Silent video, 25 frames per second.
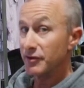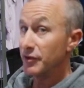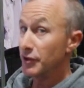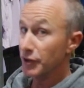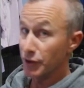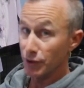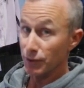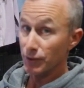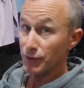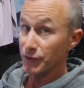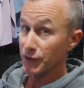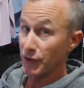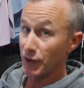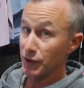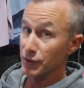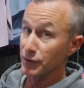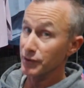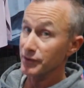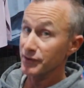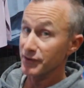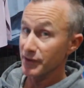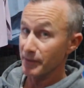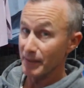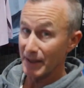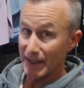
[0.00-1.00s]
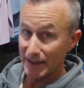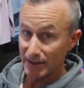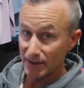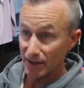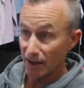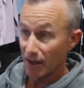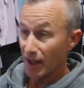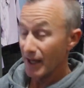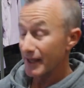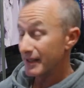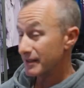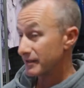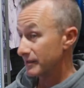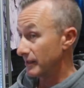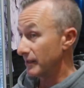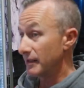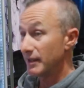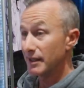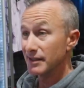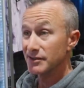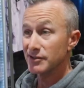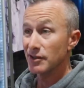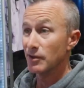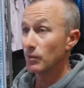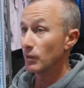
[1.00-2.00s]
You can also use them in the lakes, and
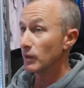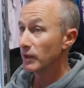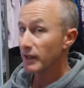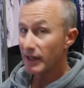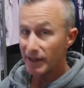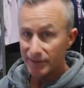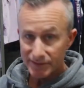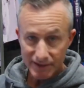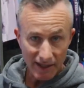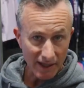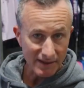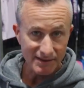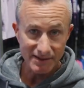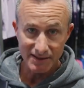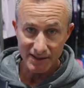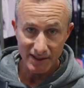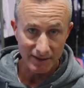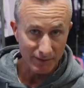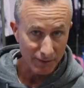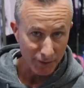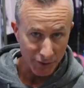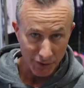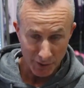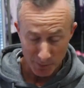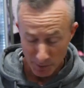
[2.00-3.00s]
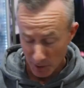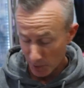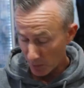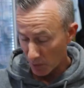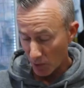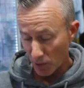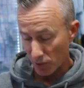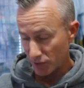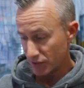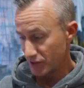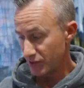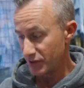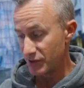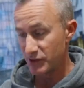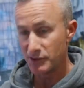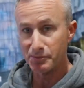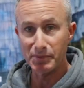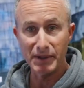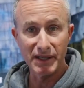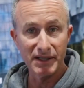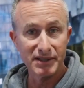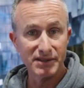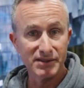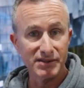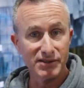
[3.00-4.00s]
yes, I will have Tassie Devils in my box and
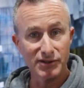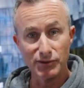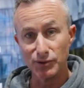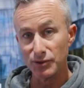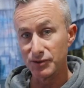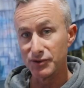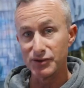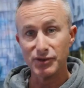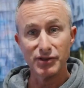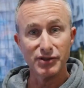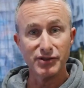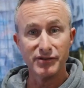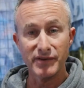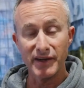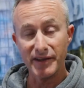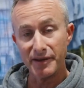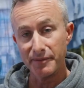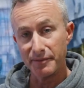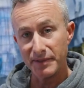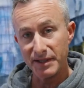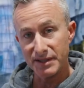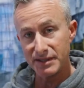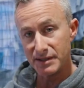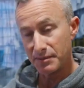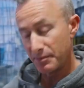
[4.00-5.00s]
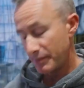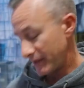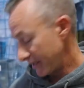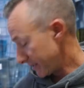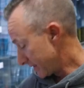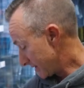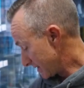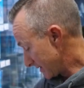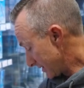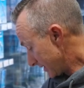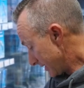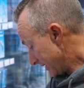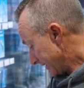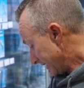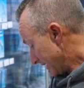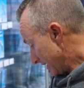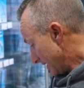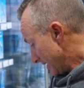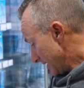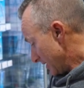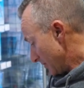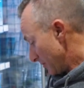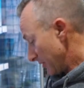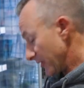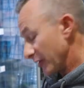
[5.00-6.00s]
spinners and all sorts of other bits and pieces,
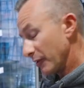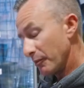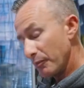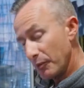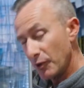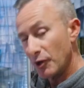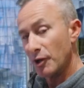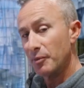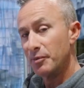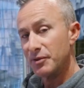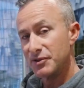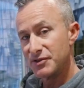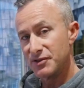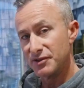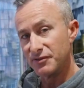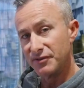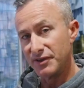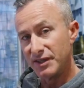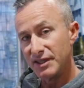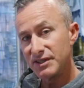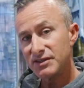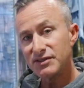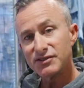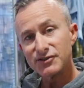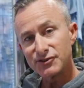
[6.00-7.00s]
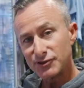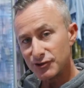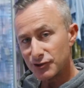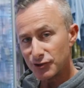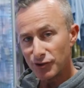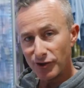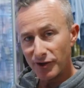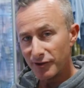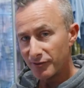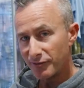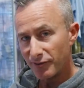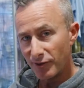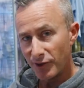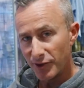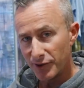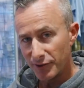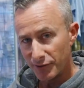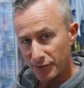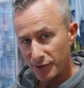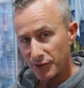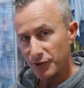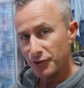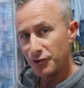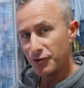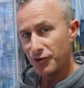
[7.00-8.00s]
but the purpose of this is to try and find a
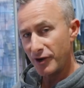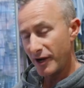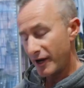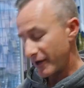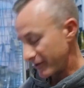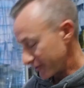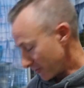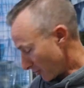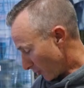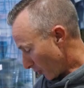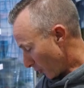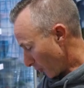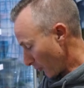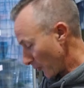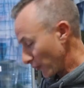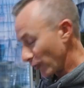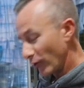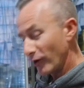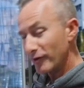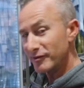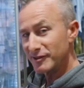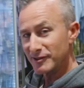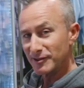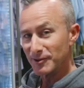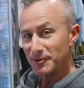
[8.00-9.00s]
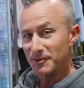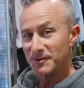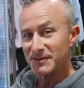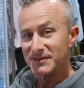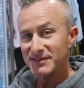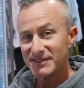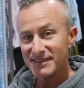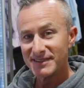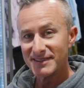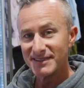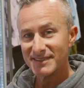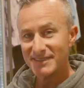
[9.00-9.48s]
few trout on diving lures.